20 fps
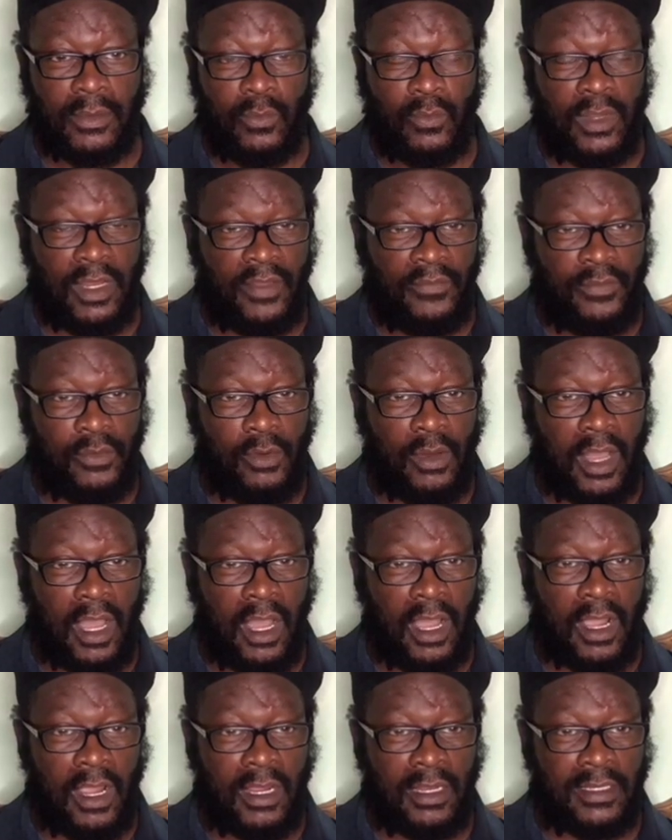Well, if you
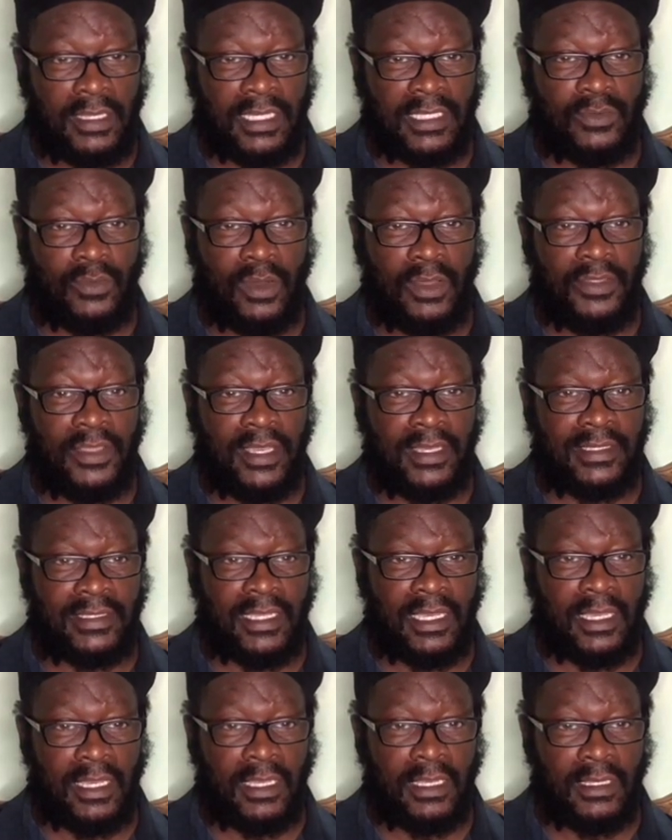are, that's what they
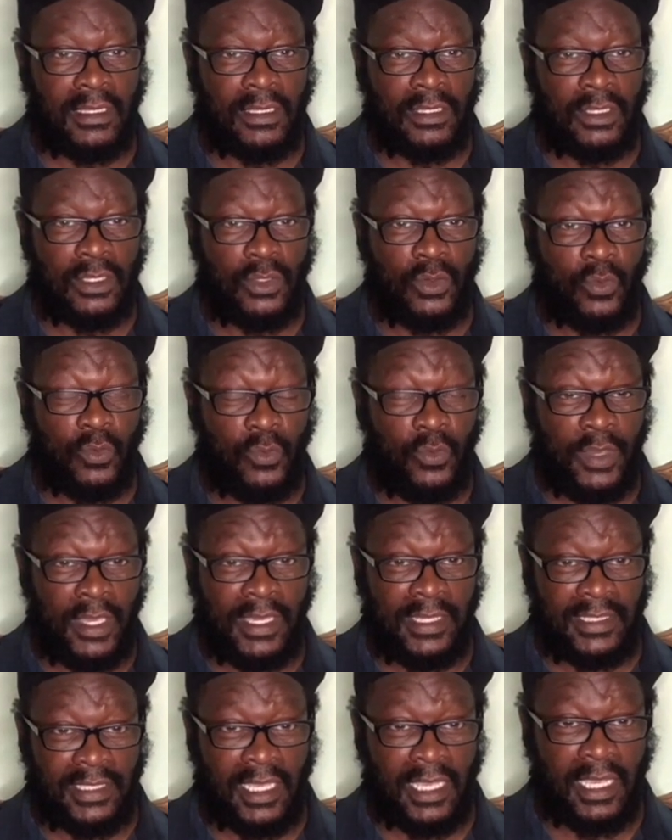say.
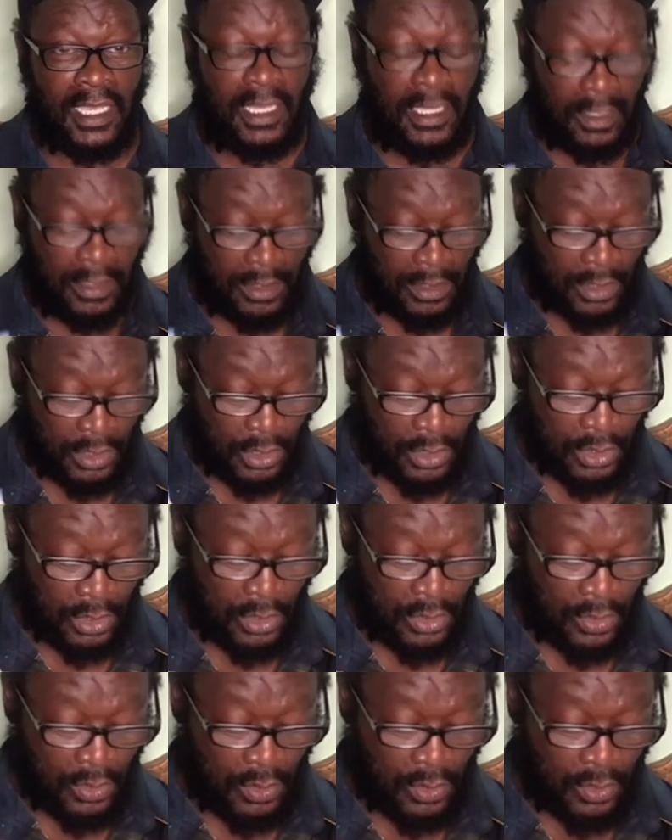We say
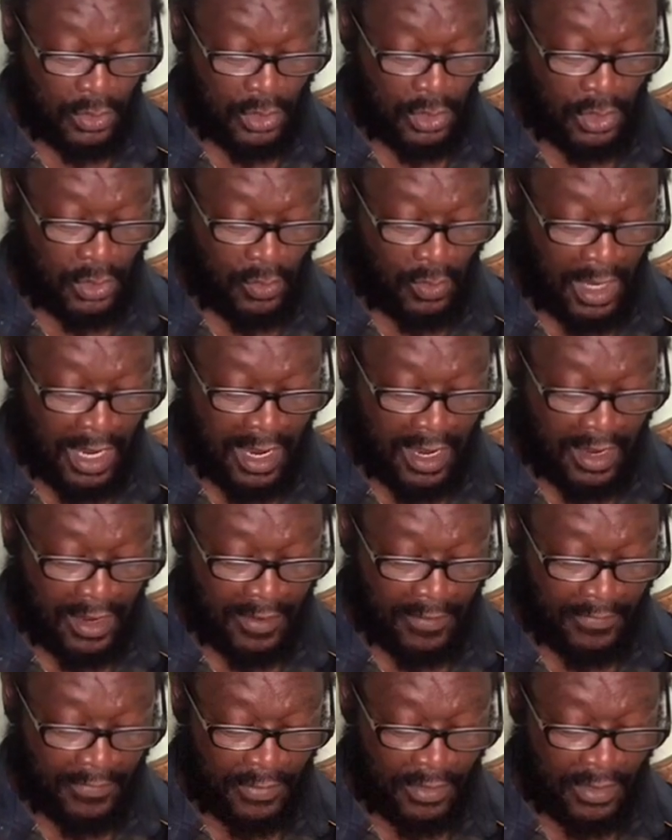you
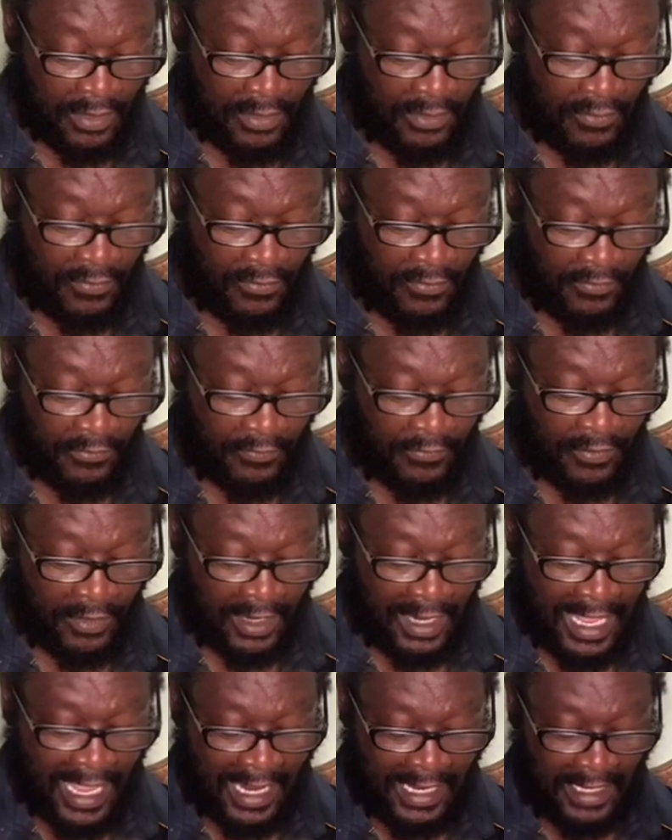are
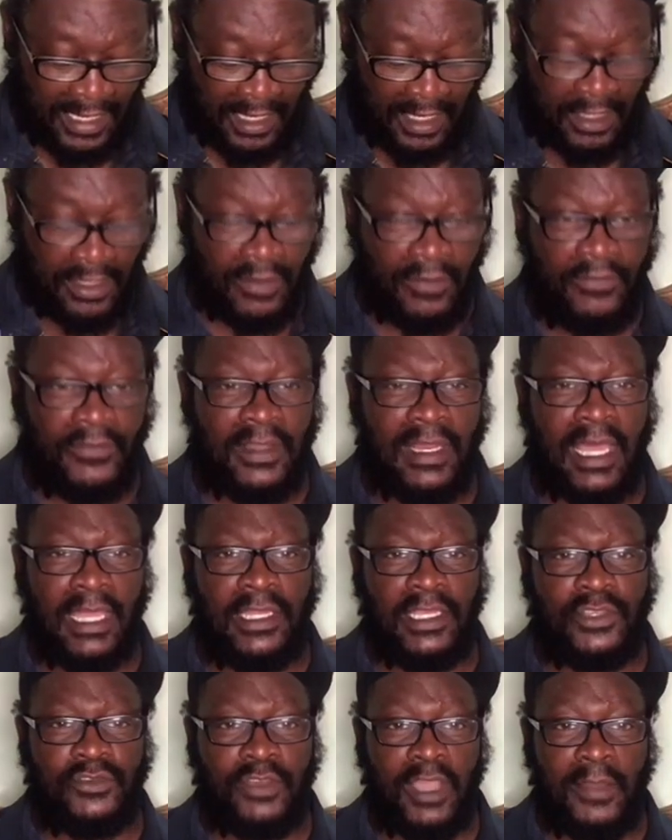Fulani. The
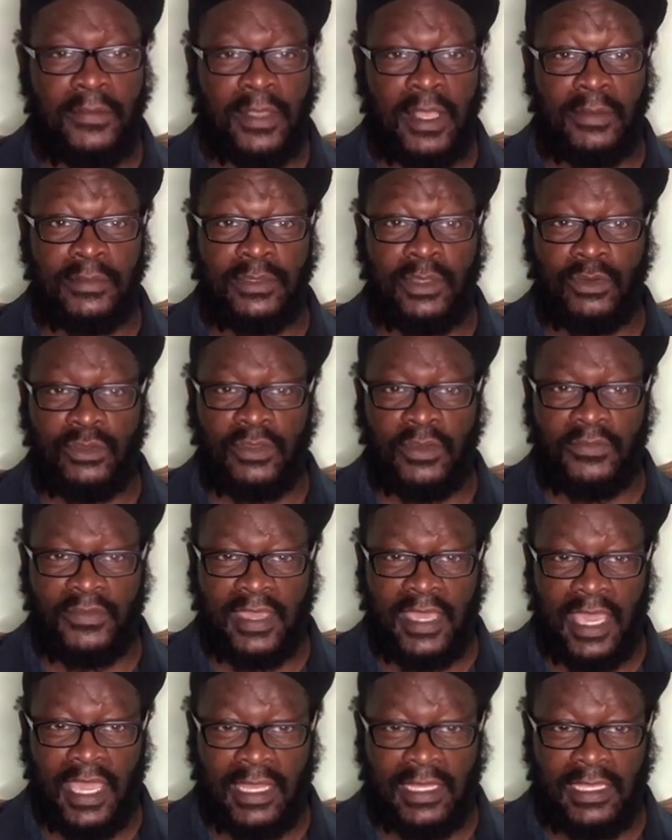Fulani tribe comes out
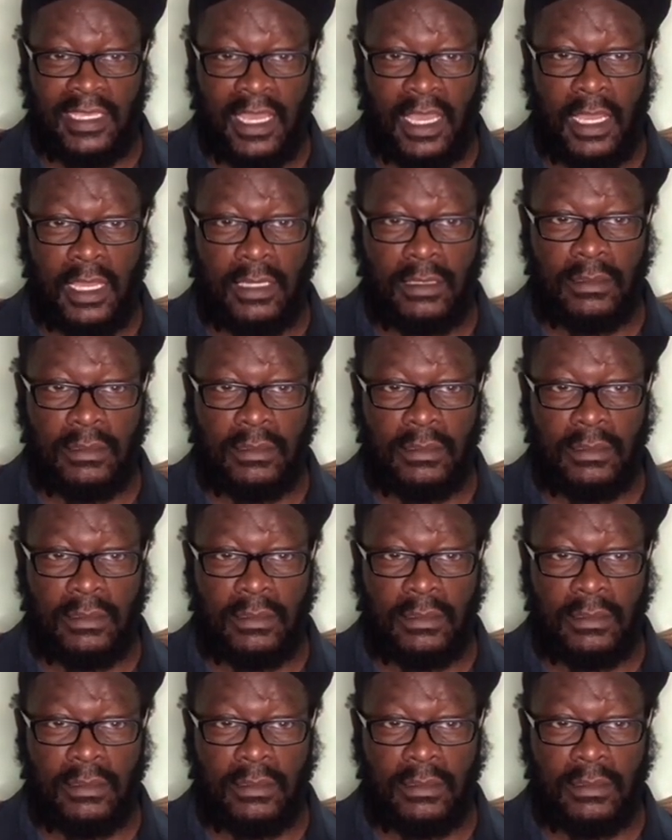of Kenya.